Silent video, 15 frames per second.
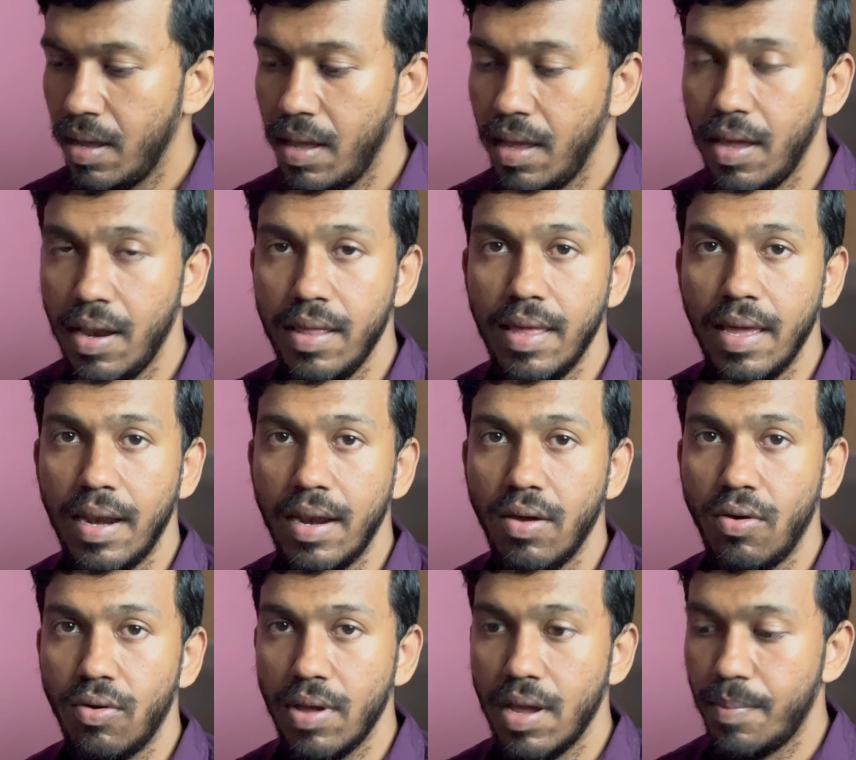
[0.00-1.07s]
Here is an
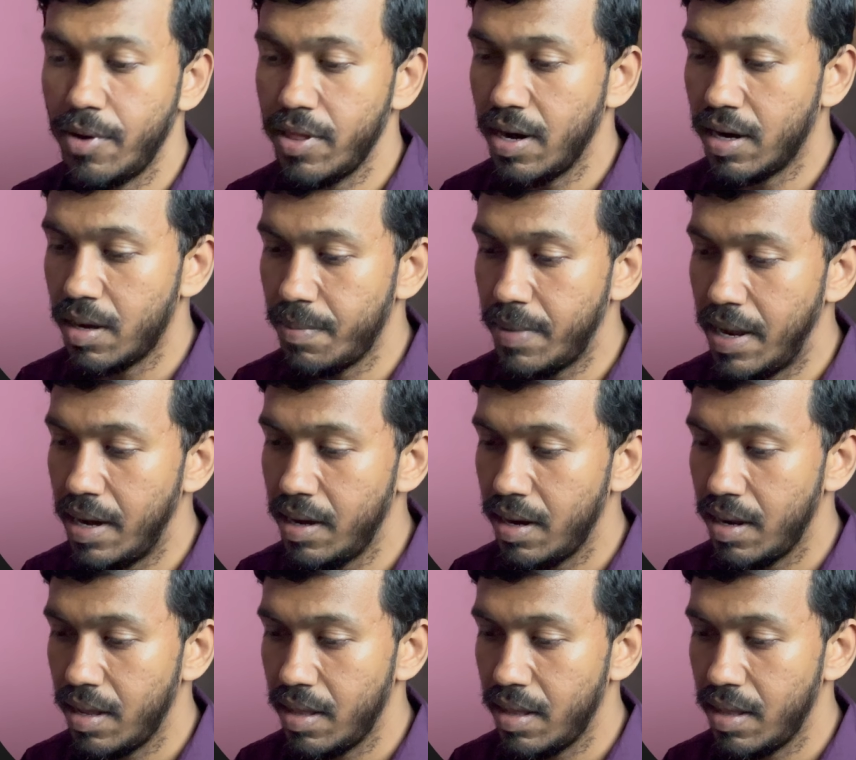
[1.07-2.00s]
ongoing project of mine.